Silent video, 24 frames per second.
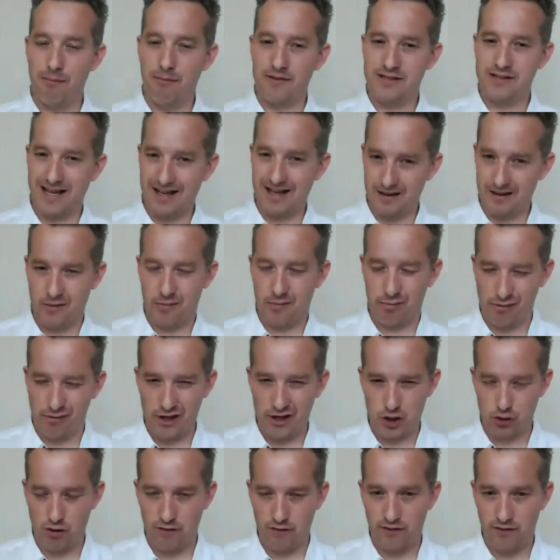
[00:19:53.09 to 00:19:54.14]
takes the
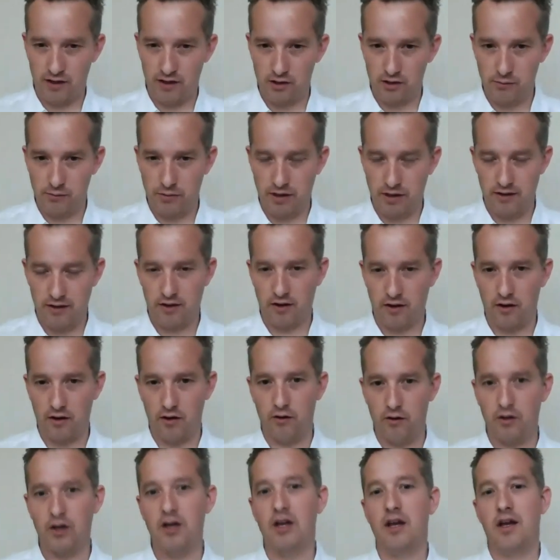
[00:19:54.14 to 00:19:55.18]
pressure off a little bit.
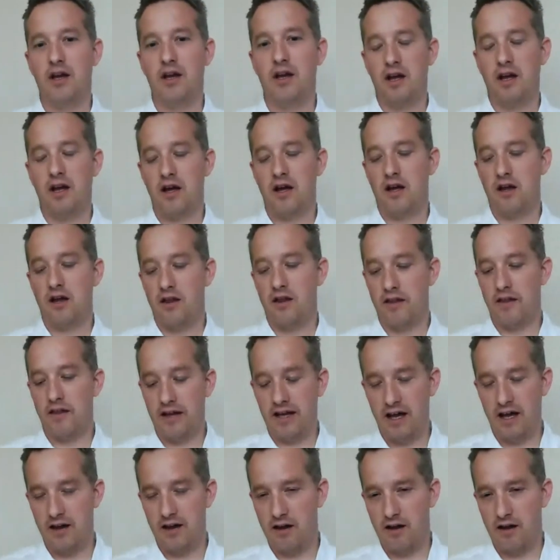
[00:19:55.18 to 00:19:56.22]
So
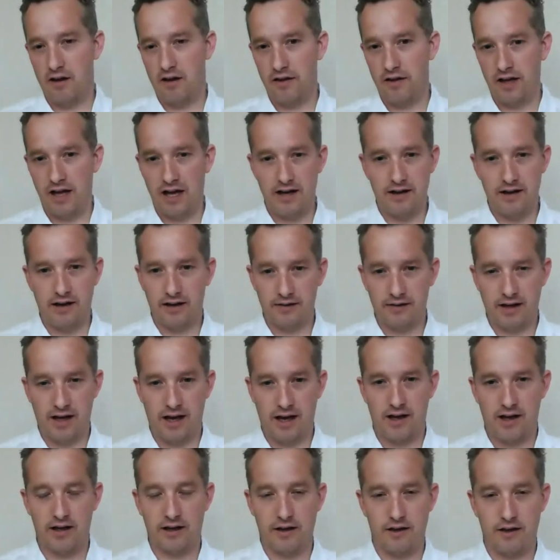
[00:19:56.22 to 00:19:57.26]
the ending
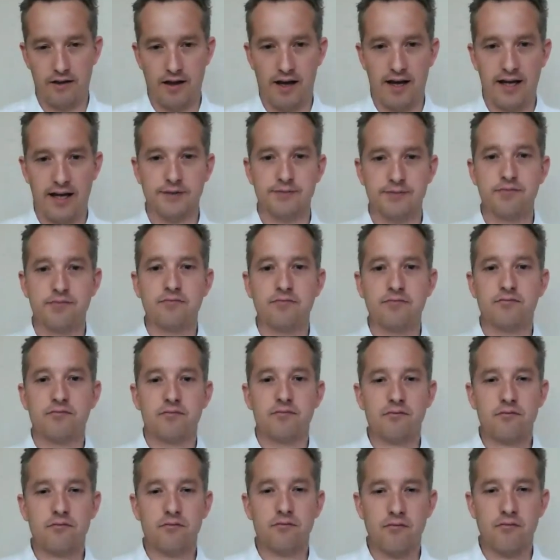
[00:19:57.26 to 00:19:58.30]
there, I could say,
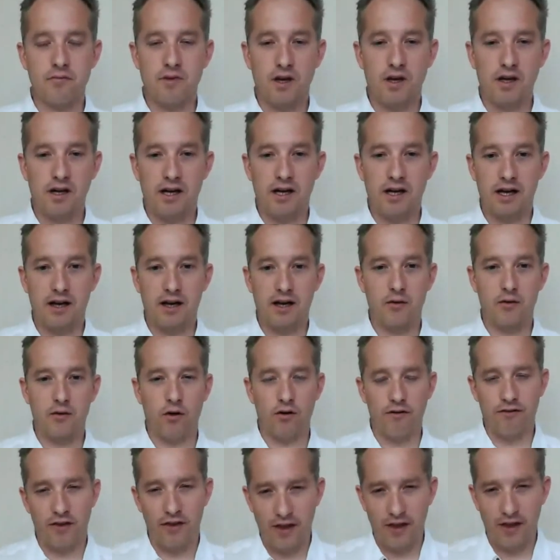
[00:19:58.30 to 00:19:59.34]

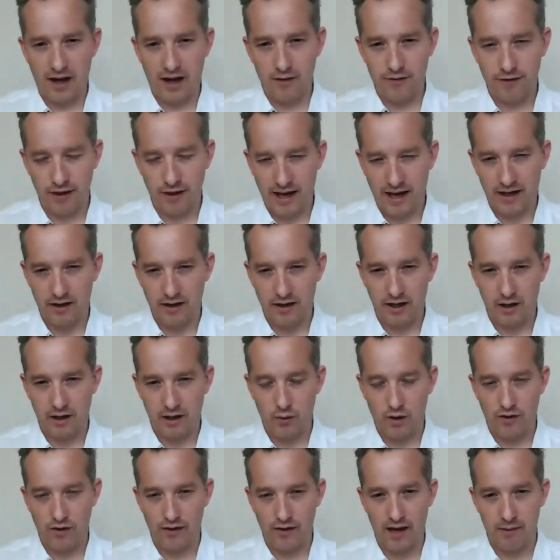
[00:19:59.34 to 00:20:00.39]
for that
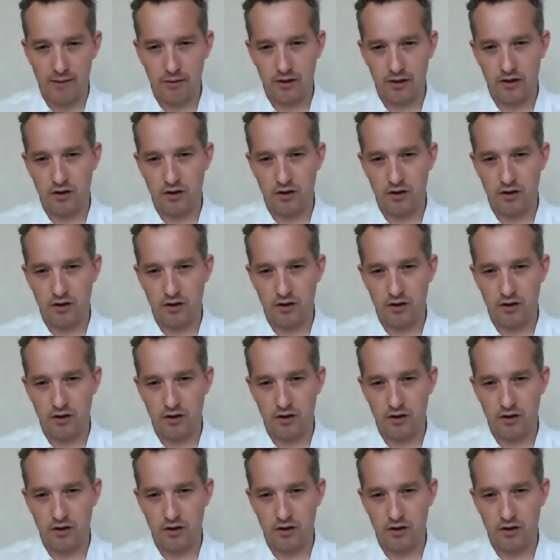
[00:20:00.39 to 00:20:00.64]
kind of one there,